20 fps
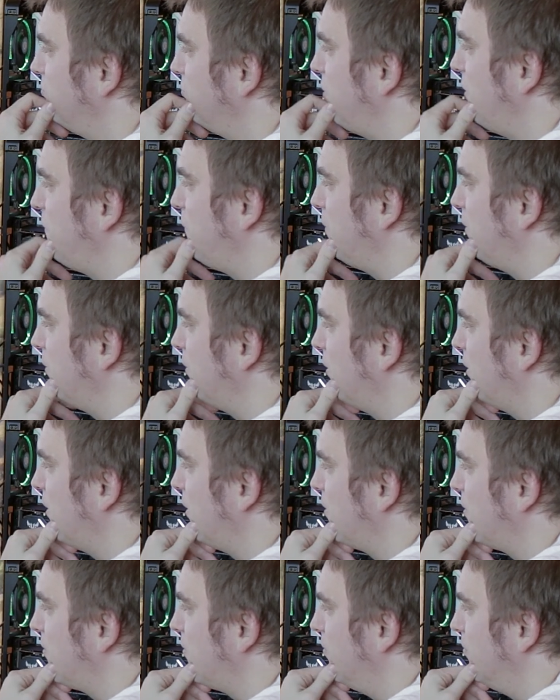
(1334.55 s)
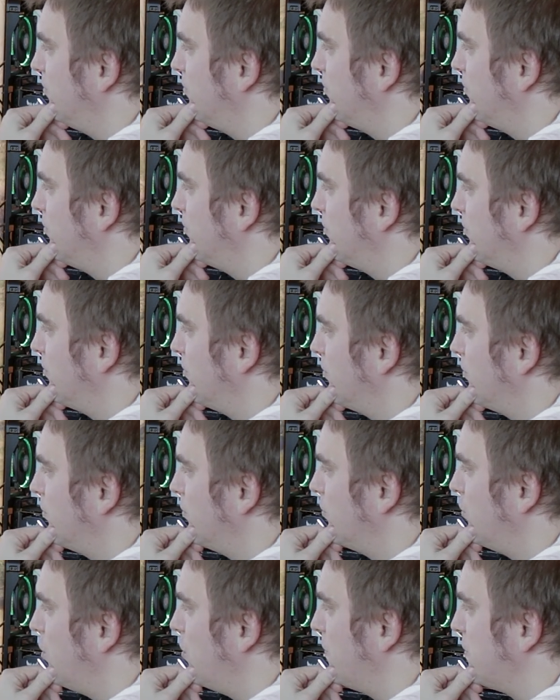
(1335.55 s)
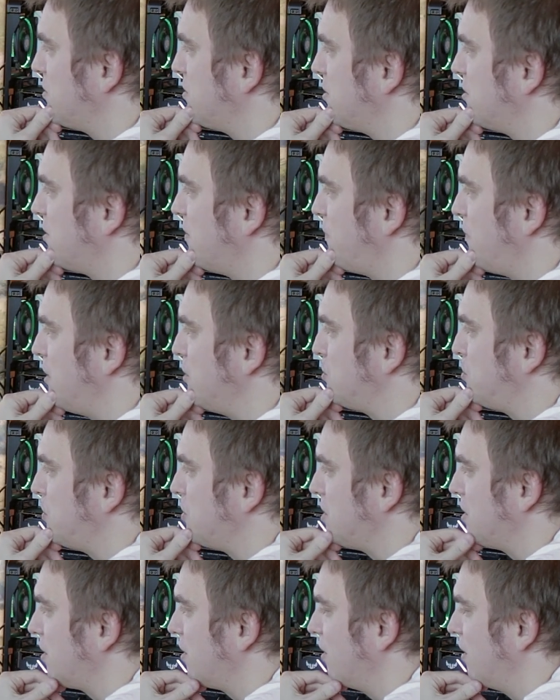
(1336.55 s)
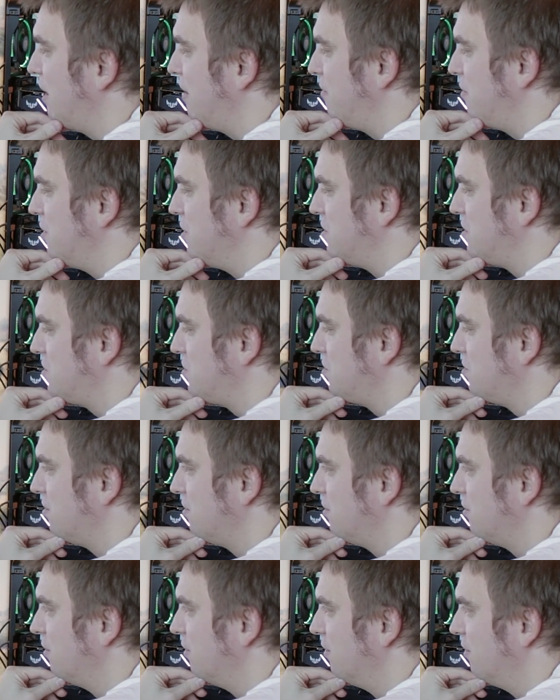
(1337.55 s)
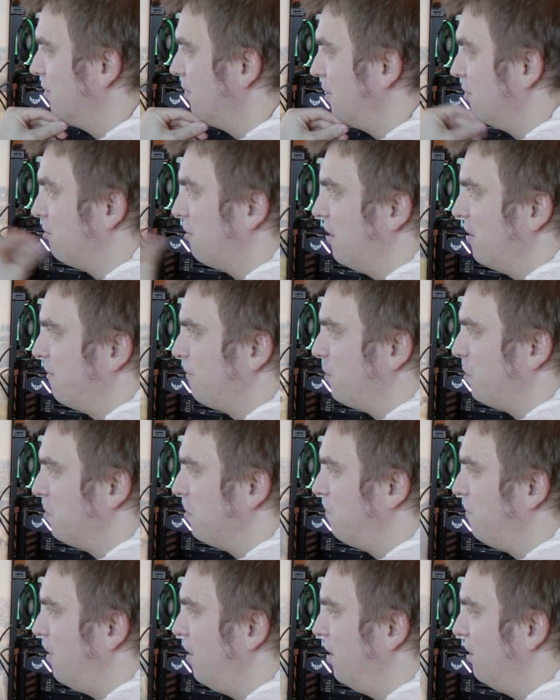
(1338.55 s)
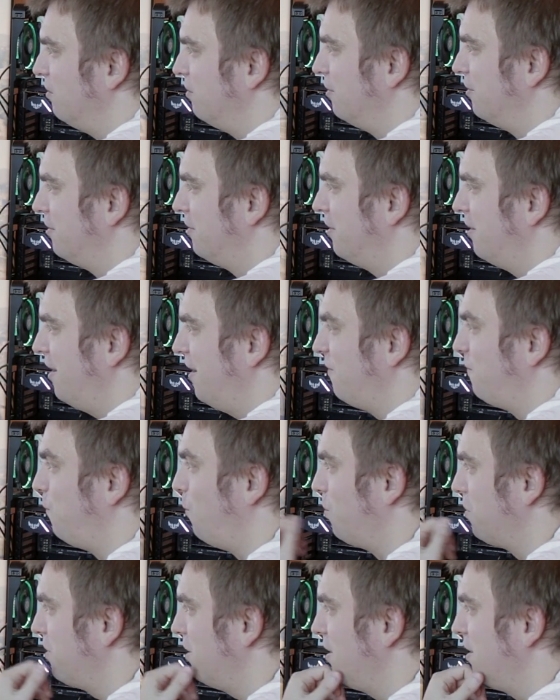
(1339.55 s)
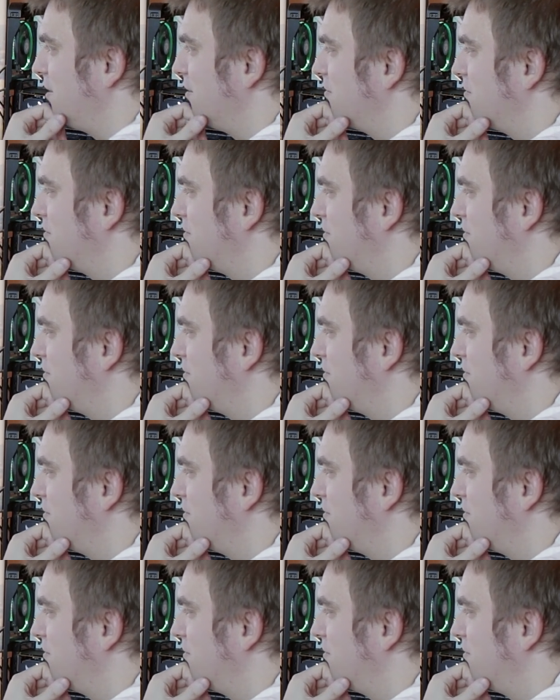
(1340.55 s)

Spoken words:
Definitely get over 60 frames per second average in Grand Theft Auto 5 at 4K,